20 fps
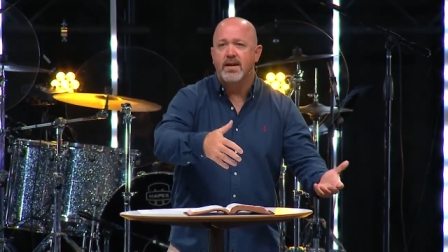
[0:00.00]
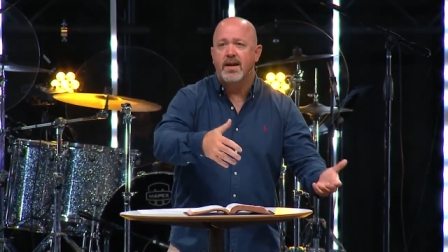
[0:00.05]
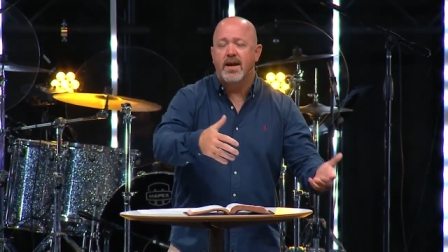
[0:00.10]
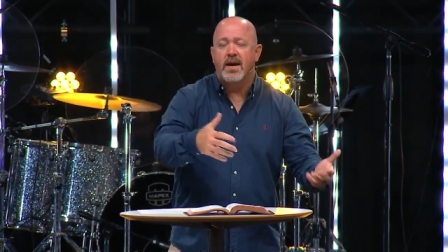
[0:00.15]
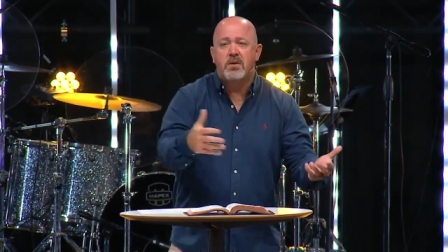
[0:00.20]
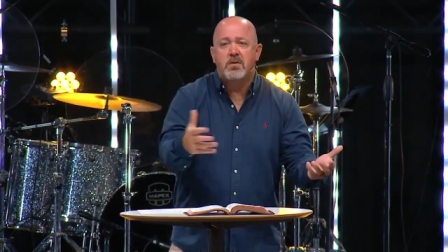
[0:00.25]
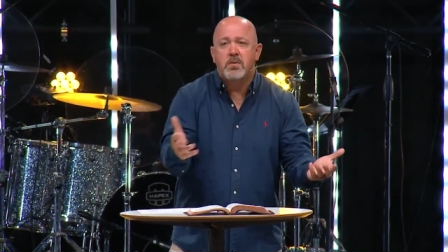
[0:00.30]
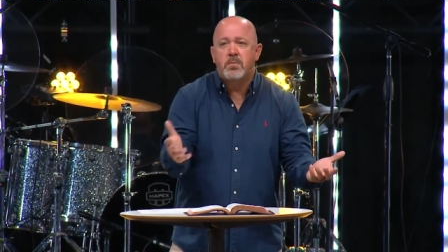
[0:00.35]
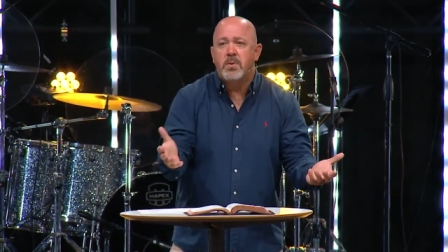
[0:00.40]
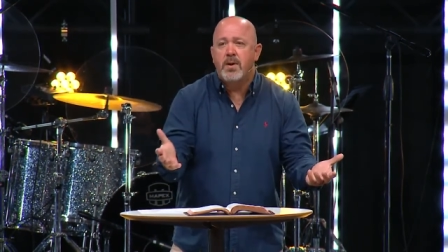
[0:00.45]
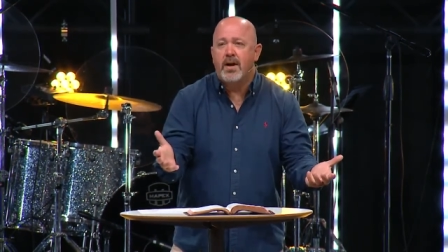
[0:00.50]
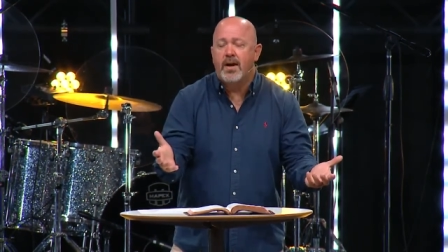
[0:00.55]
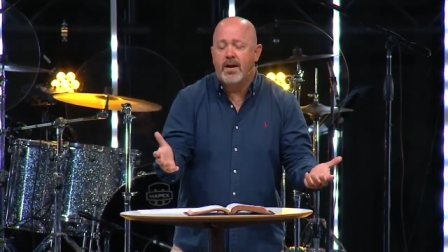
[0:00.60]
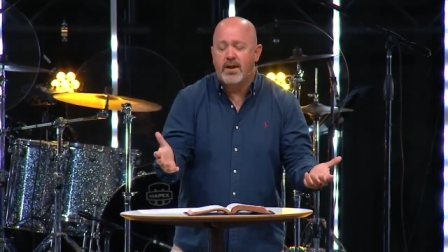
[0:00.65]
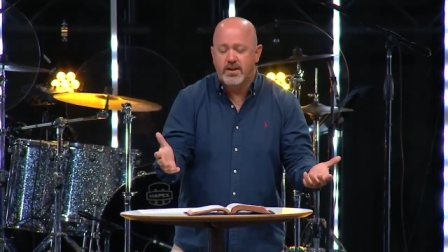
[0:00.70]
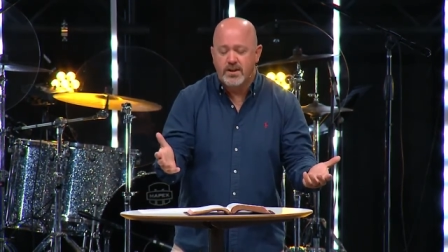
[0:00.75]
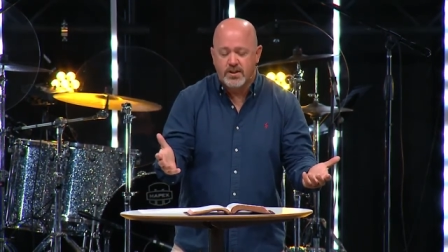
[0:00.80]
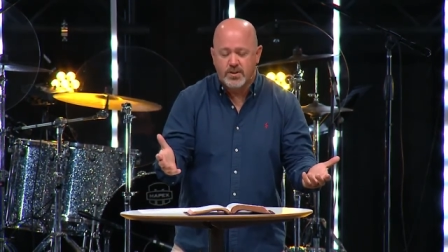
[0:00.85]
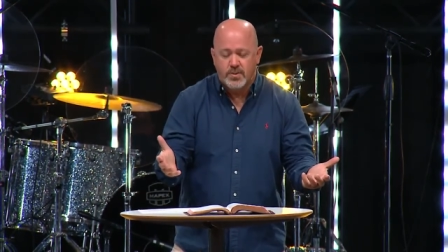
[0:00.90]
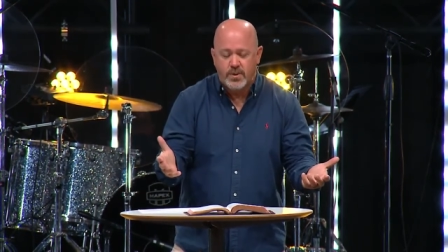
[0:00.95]
I'm going to be
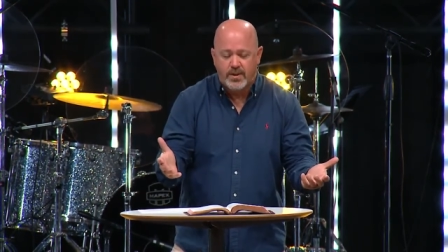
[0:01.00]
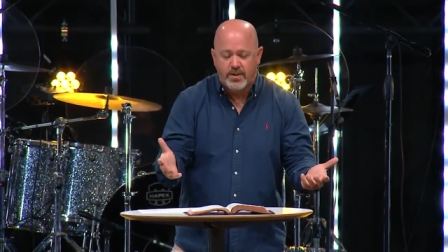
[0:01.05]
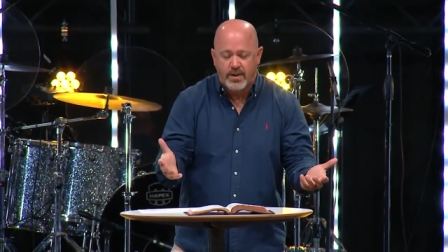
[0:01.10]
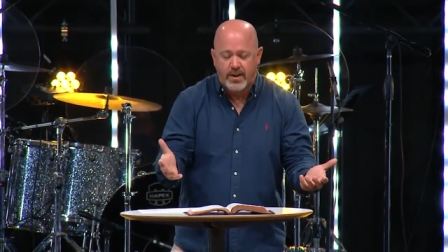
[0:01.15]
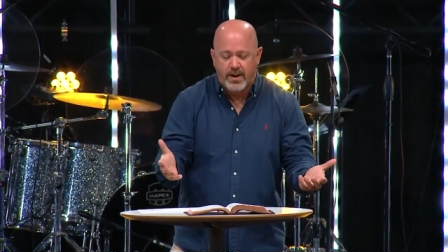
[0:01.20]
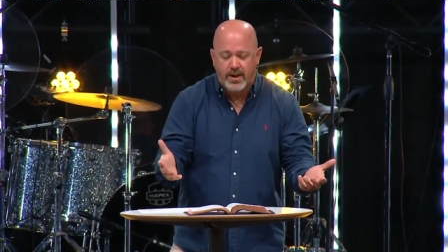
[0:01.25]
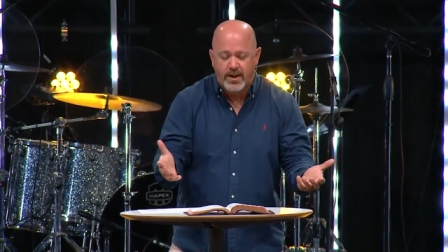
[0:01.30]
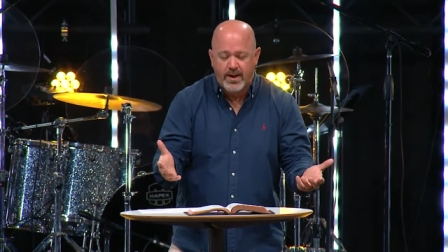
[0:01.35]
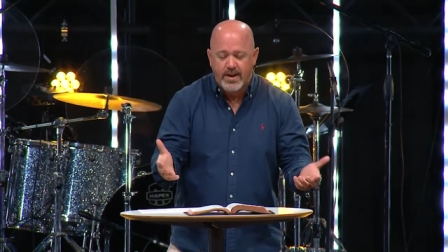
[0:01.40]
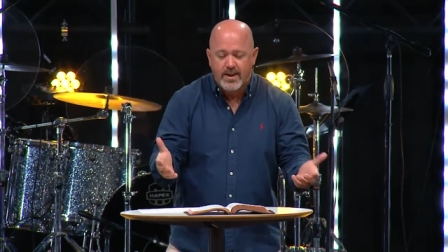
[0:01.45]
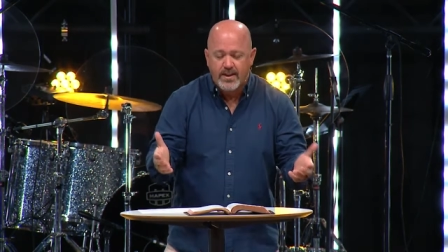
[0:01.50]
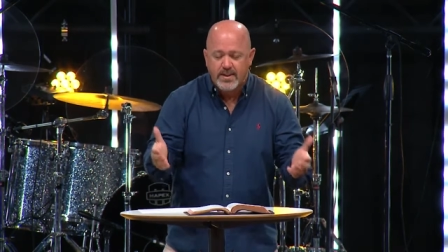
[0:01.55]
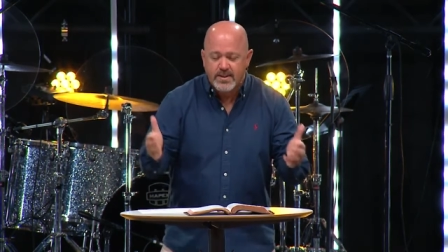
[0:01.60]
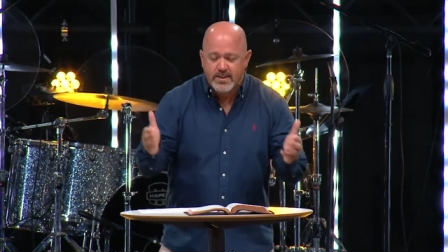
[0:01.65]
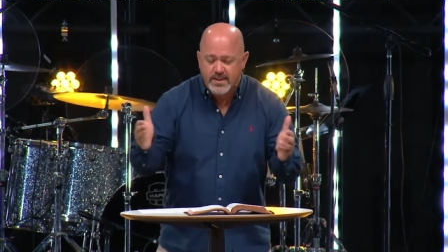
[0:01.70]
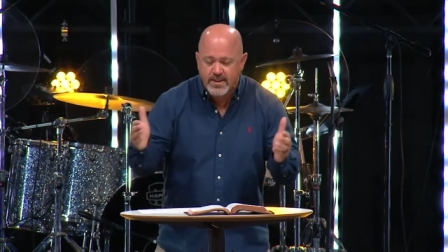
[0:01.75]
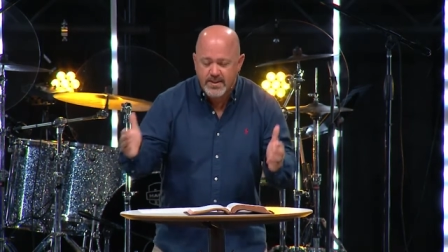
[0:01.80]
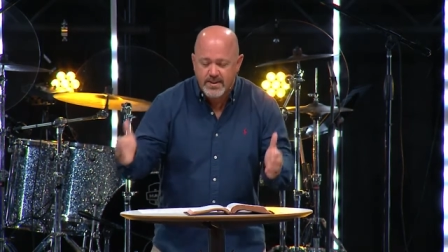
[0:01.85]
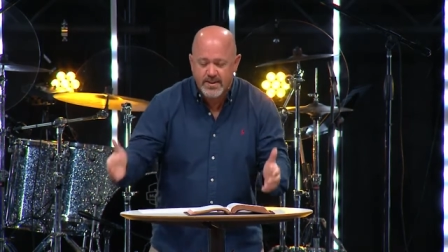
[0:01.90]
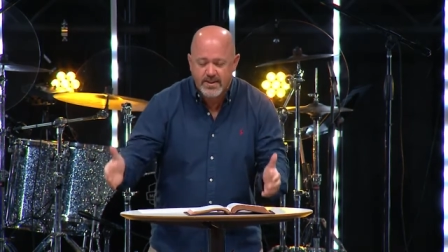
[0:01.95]
honest with you.
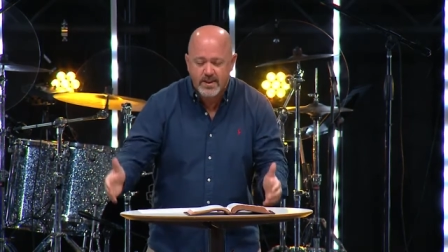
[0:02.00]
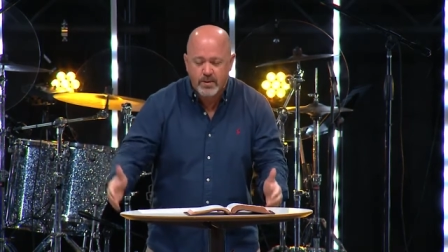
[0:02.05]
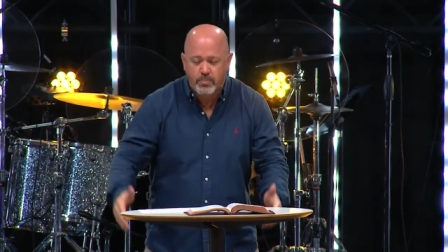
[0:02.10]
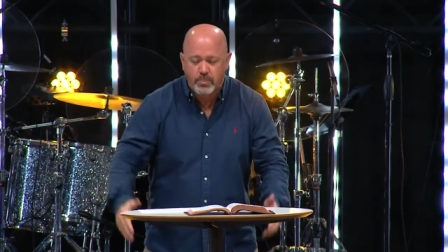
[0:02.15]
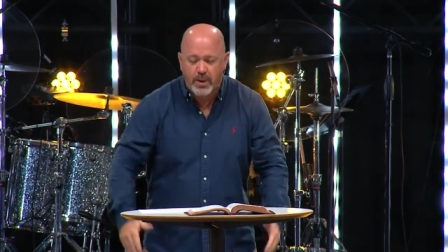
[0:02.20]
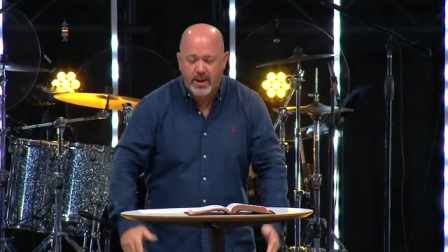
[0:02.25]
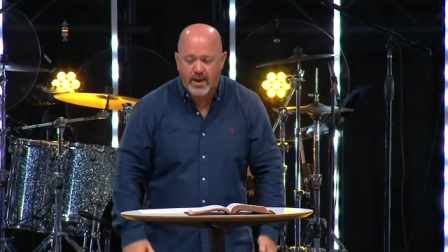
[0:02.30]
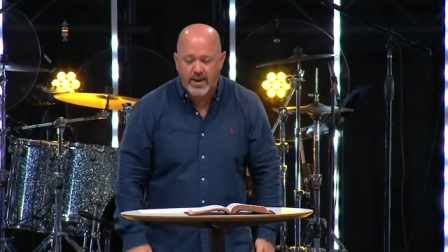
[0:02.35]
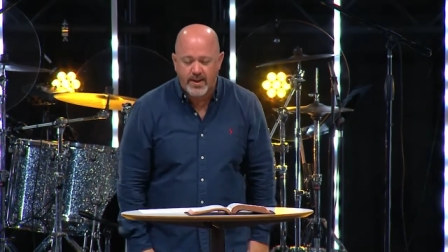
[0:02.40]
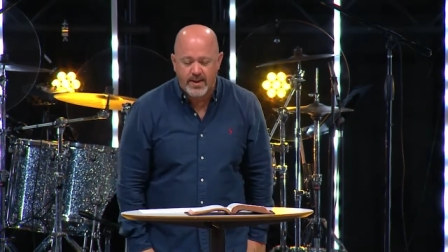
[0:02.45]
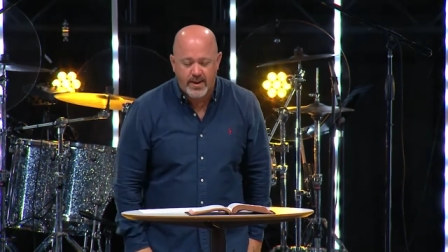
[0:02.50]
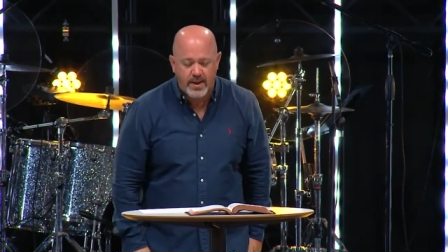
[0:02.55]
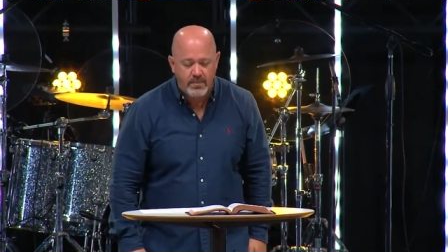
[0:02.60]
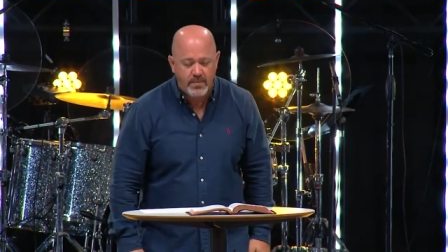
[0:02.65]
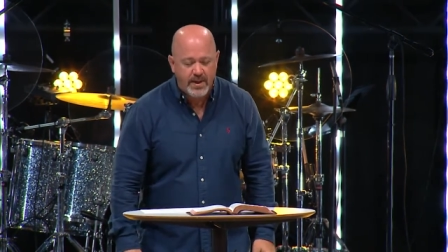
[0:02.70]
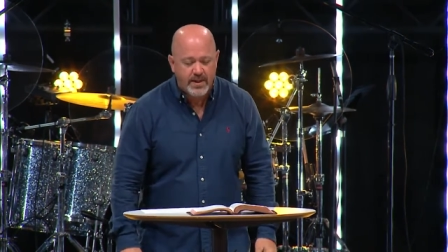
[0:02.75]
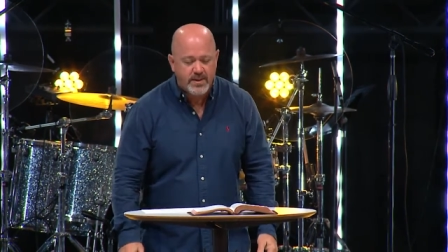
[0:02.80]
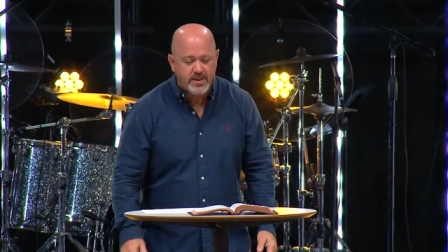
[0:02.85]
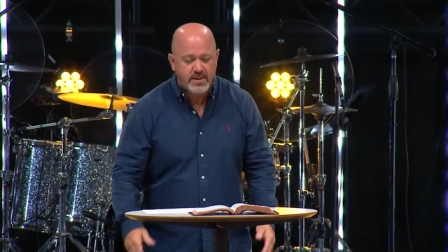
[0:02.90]
Since the pandemic,